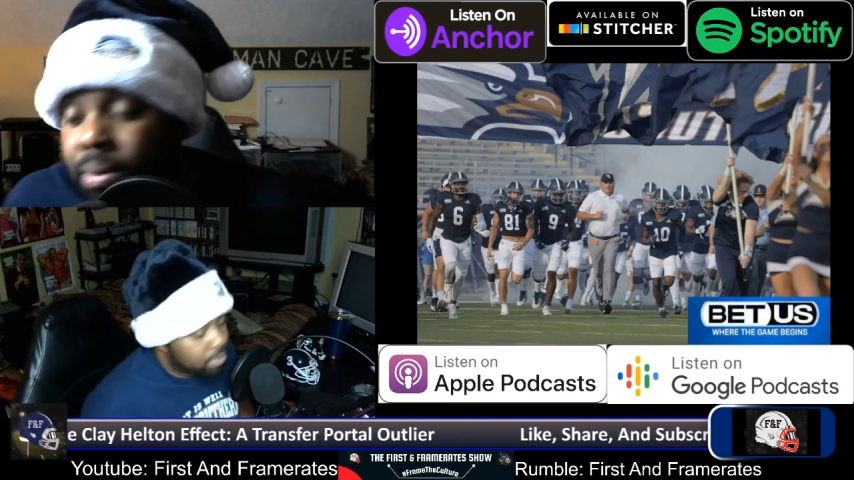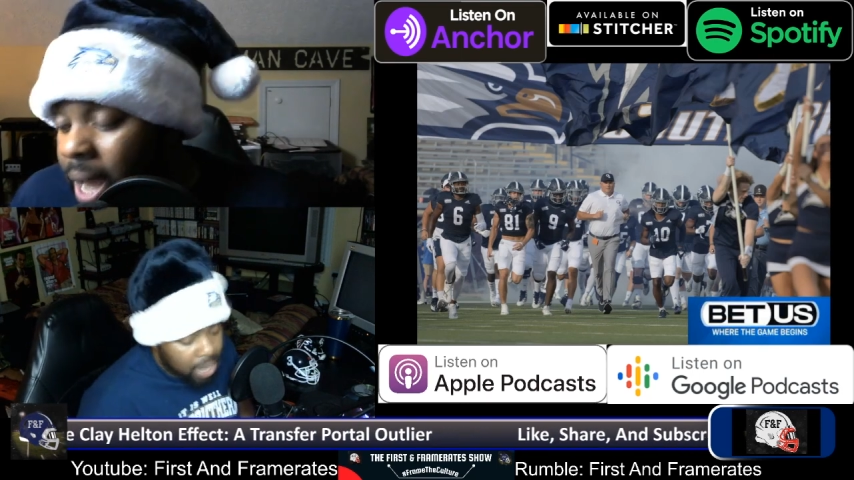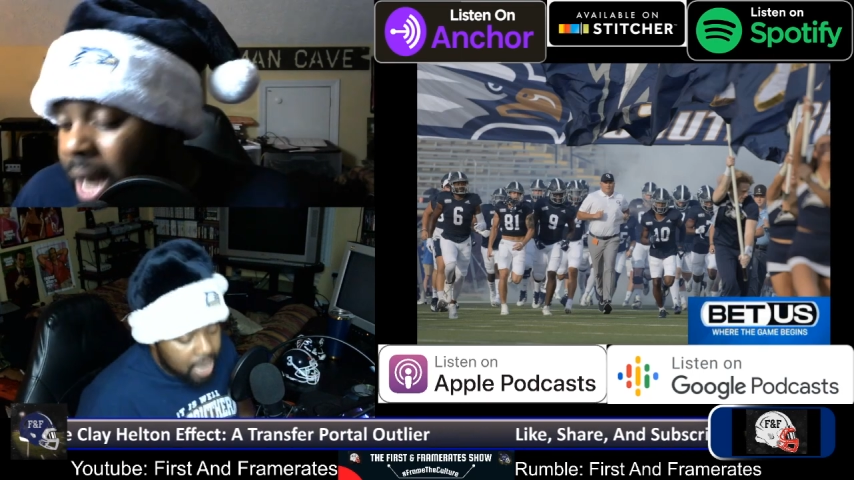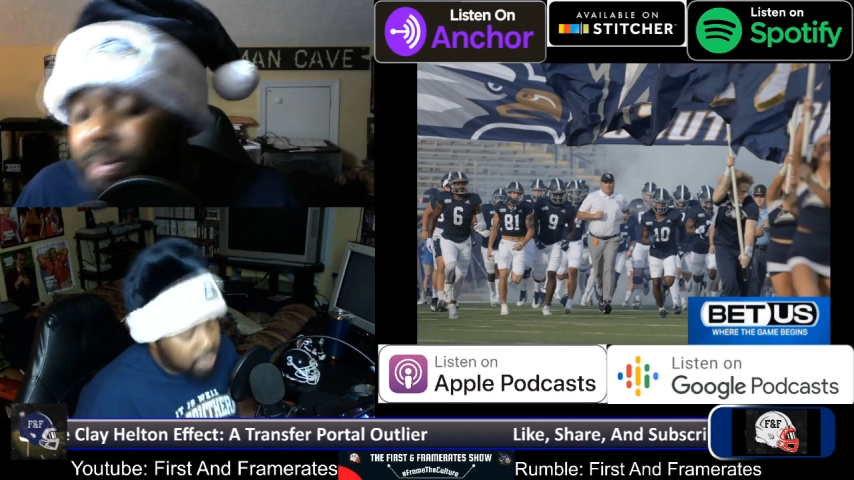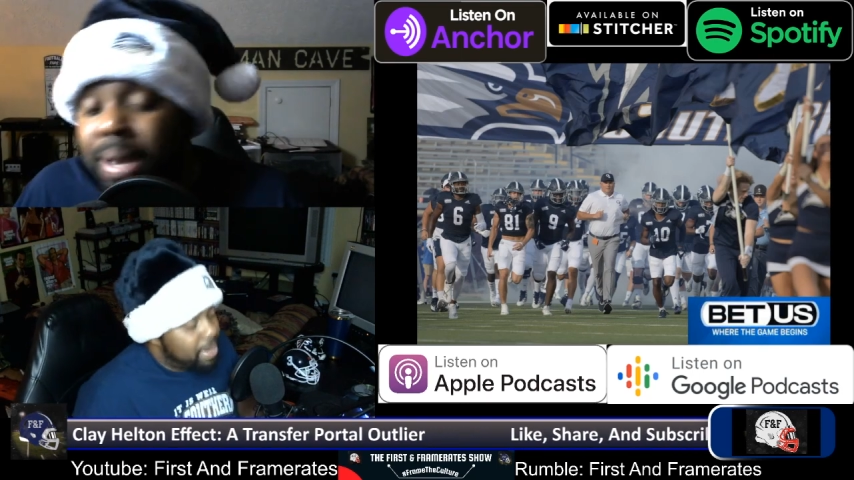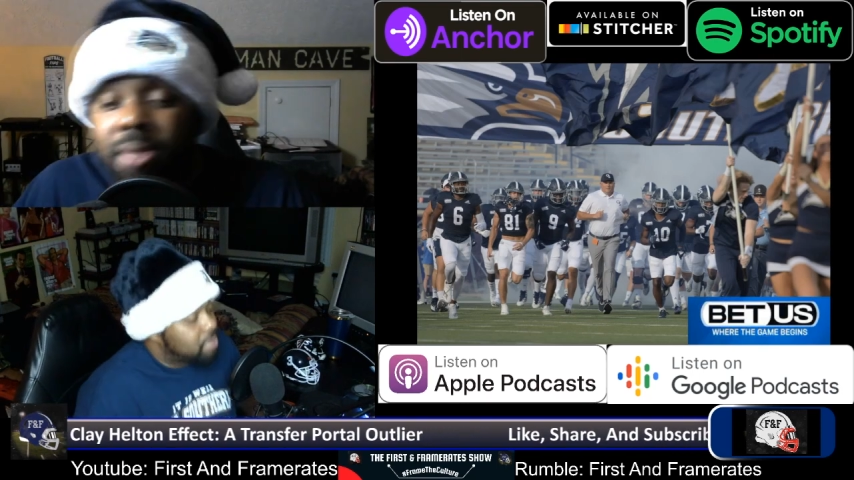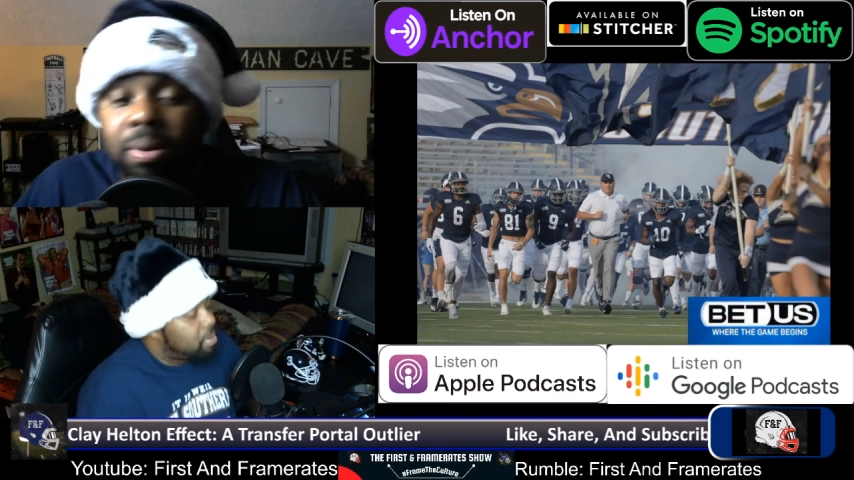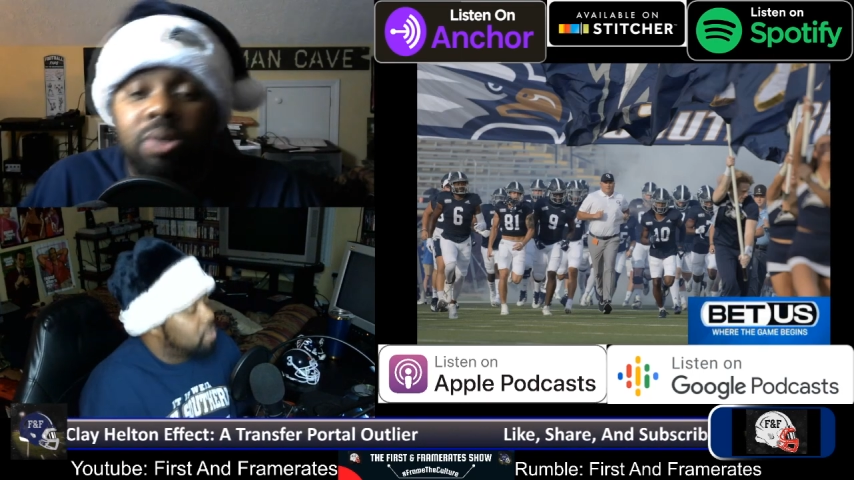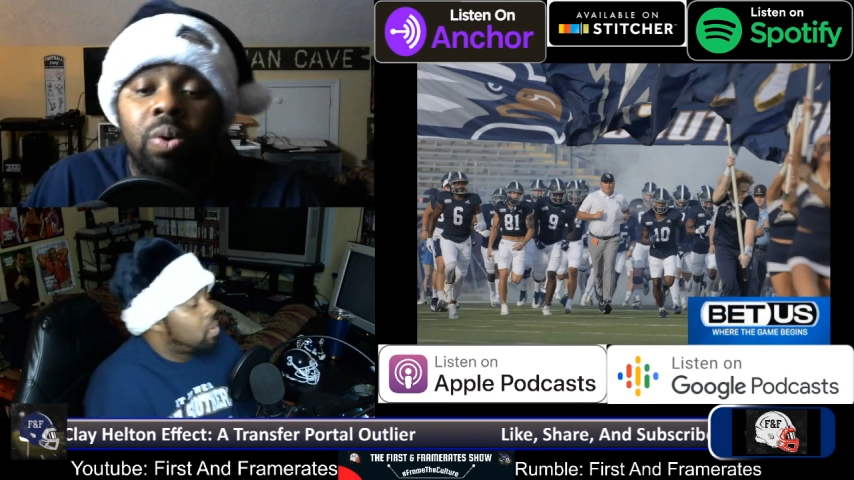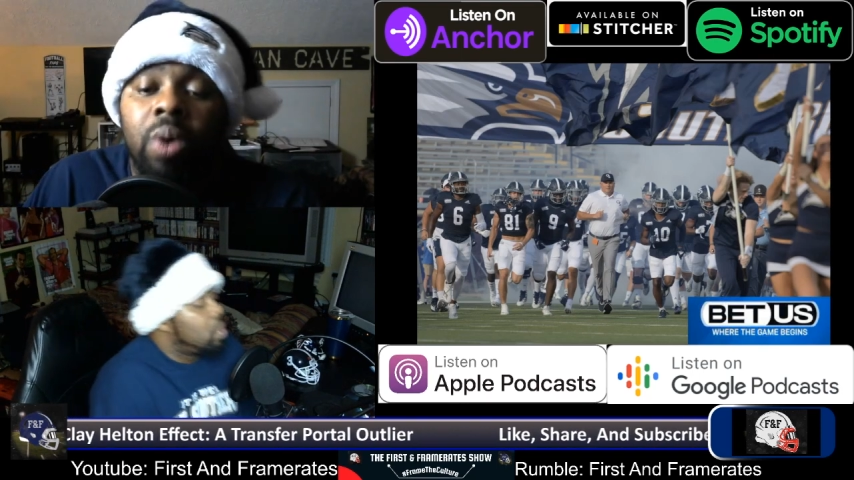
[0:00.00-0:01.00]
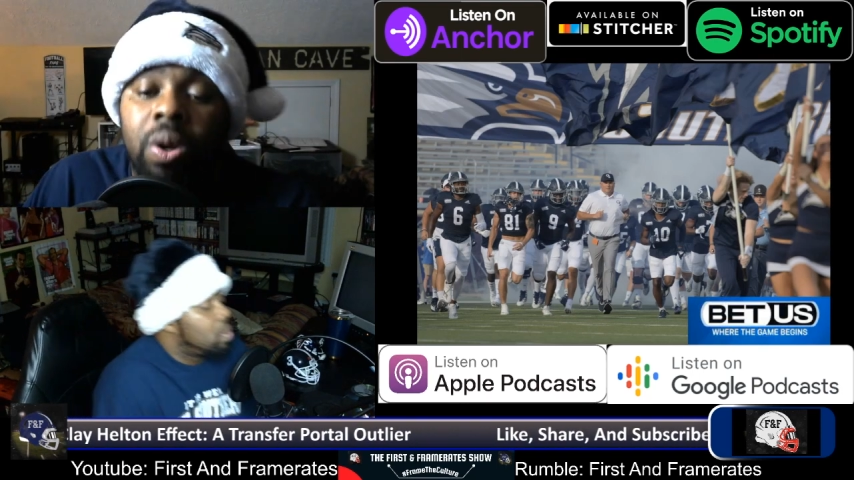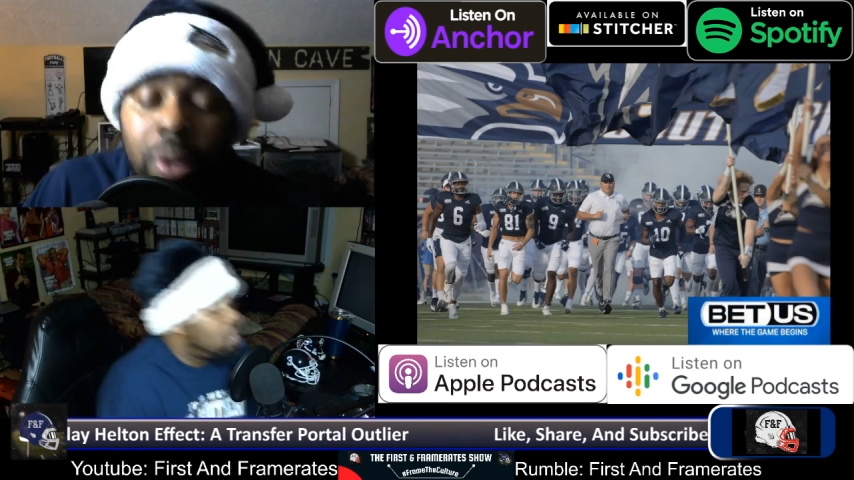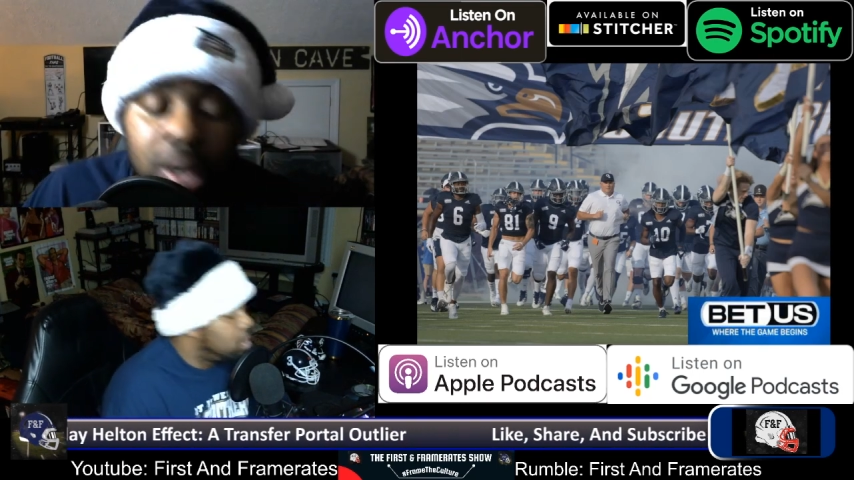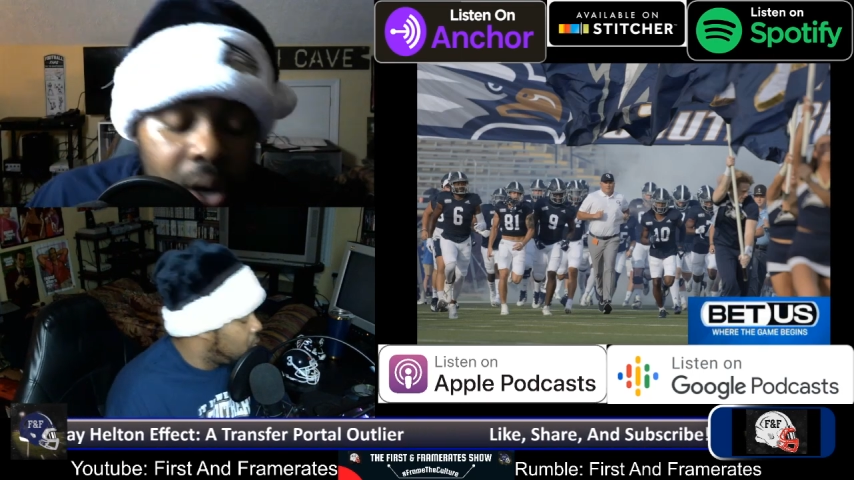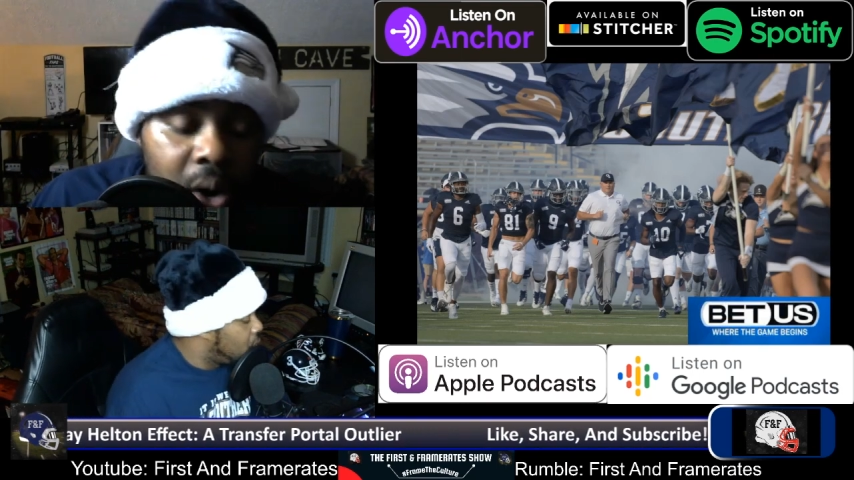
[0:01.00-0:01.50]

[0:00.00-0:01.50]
college basketball is going on.